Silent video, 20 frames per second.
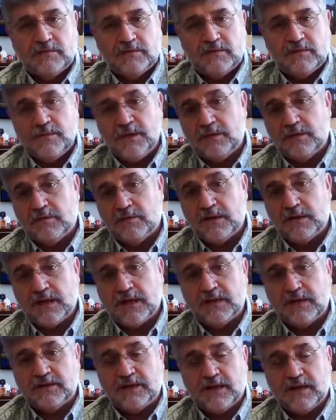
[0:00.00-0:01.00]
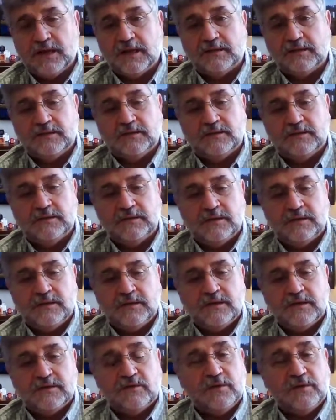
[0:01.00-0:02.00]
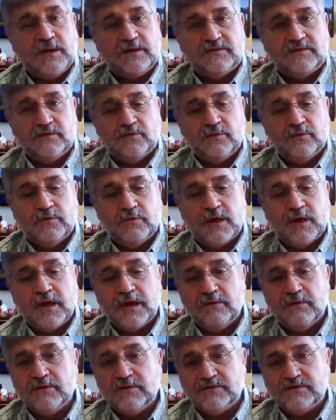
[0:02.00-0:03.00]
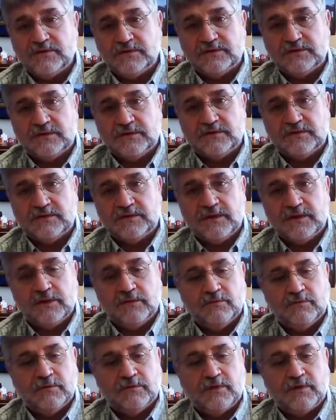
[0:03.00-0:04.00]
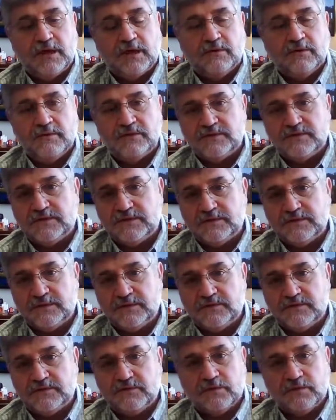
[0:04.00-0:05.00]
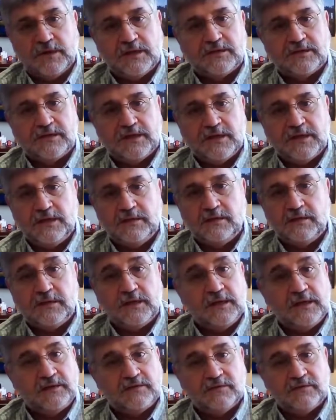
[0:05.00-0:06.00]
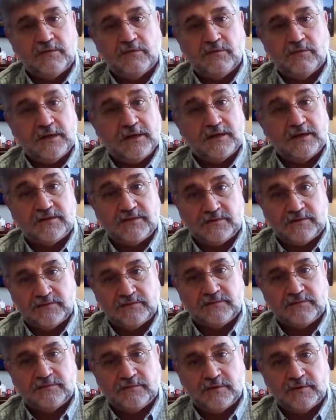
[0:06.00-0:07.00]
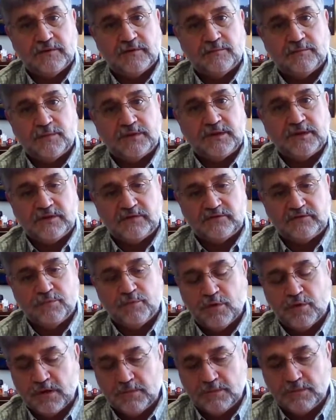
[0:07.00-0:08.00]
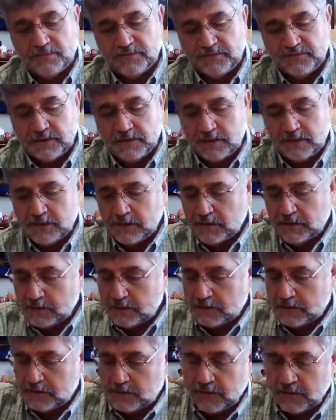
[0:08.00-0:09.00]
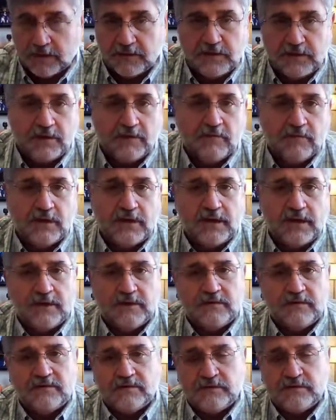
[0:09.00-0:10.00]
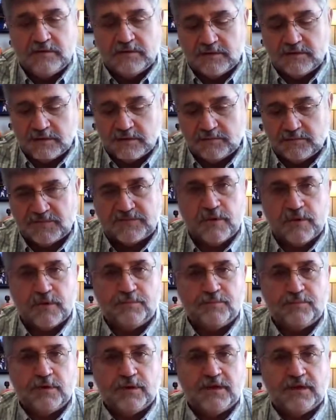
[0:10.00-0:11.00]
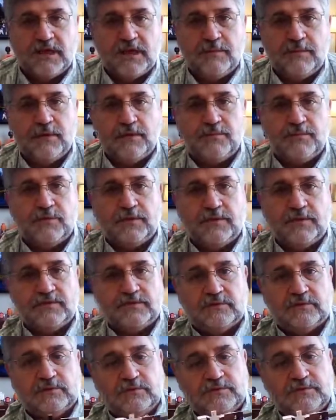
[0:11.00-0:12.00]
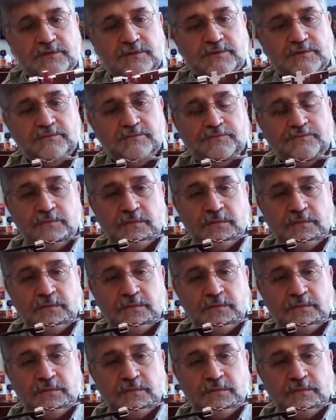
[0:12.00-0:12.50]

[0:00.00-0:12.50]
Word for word: to metal contact creates a real high resistance, and that real high resistance creates heat, and heat creates uh, potential problems. On the other hand, um, SmartPlug came up with a solution